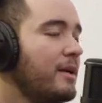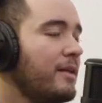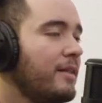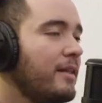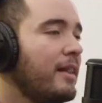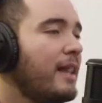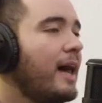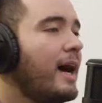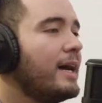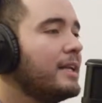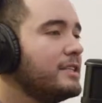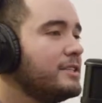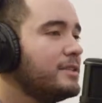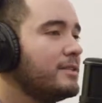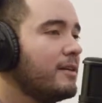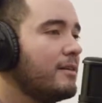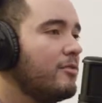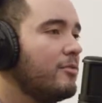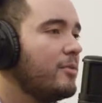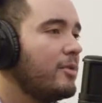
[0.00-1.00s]
the lion's
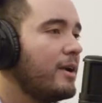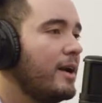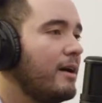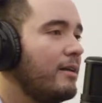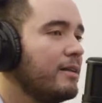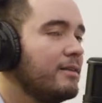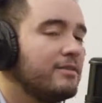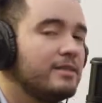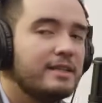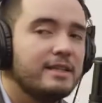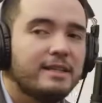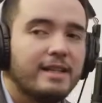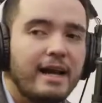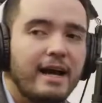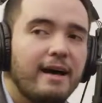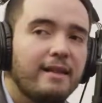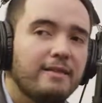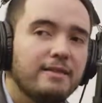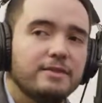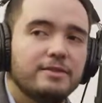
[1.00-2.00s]
share of them are now living in
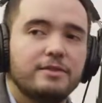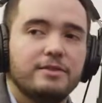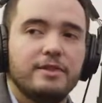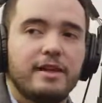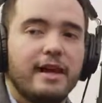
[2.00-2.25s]
Dallas or